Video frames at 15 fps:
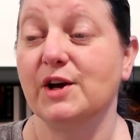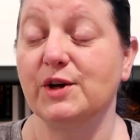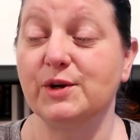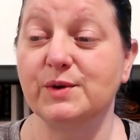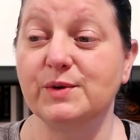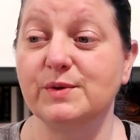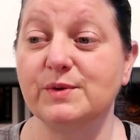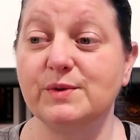
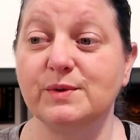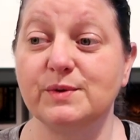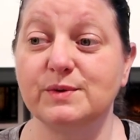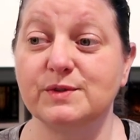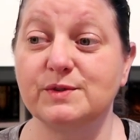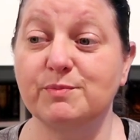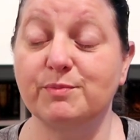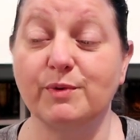
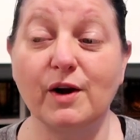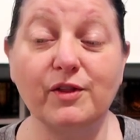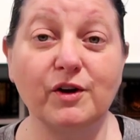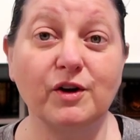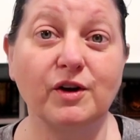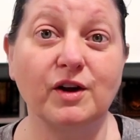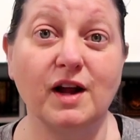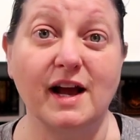whose
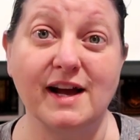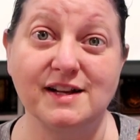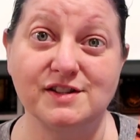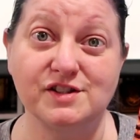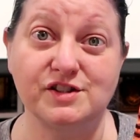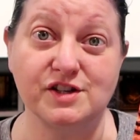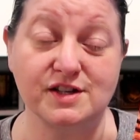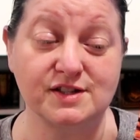brother
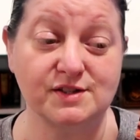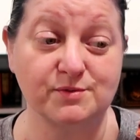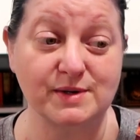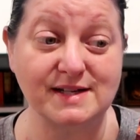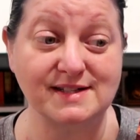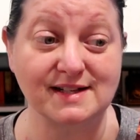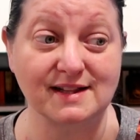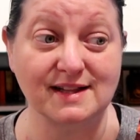has just
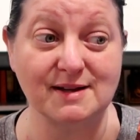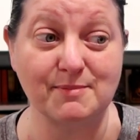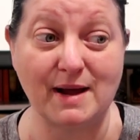recently